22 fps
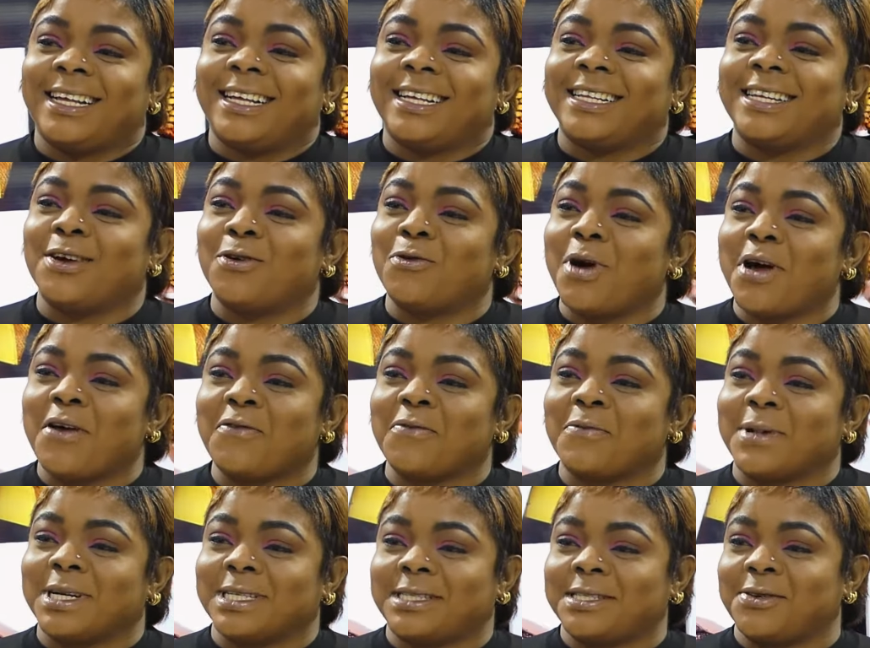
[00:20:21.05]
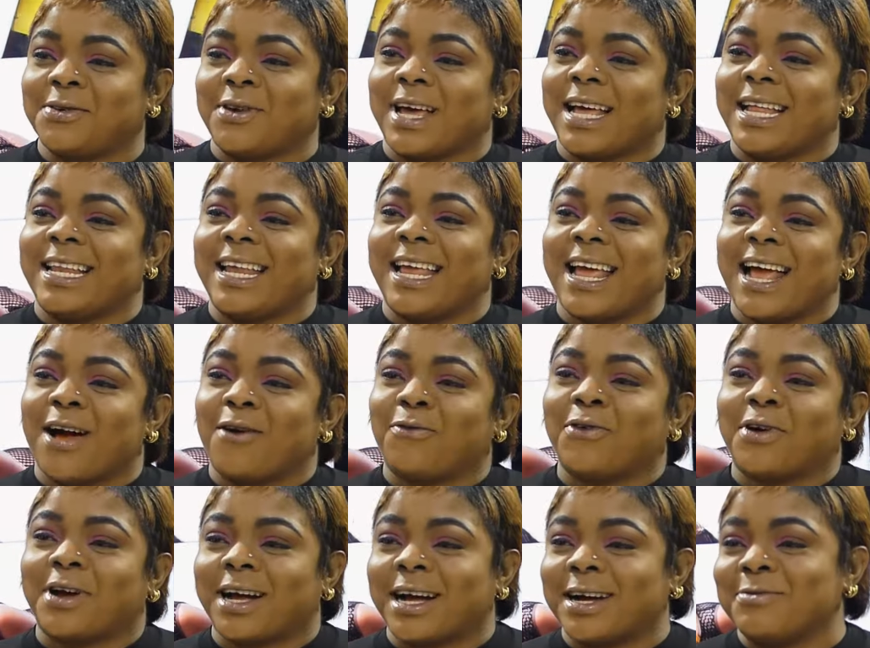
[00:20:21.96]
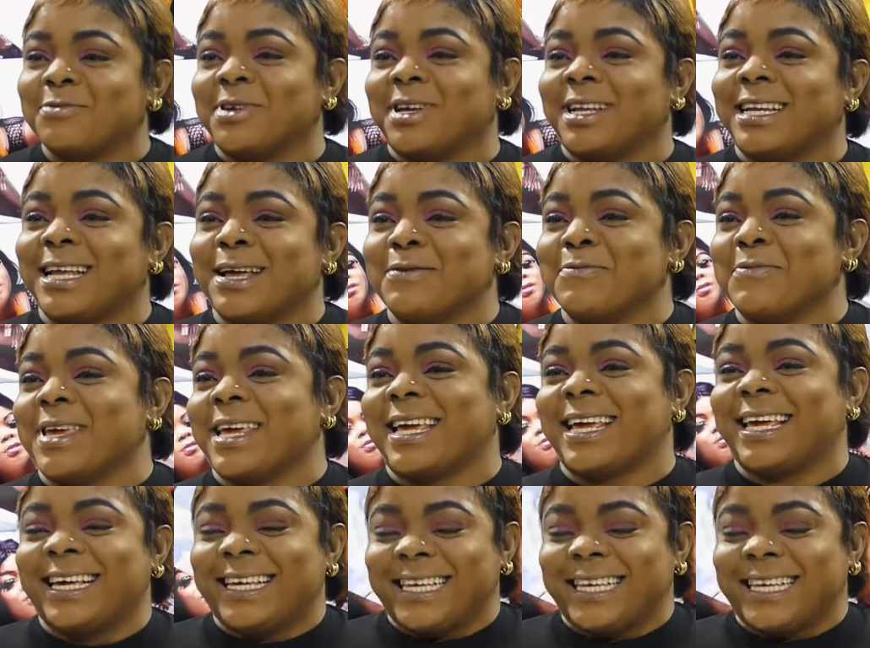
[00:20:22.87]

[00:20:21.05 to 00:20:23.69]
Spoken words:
The wife material they have for come here then make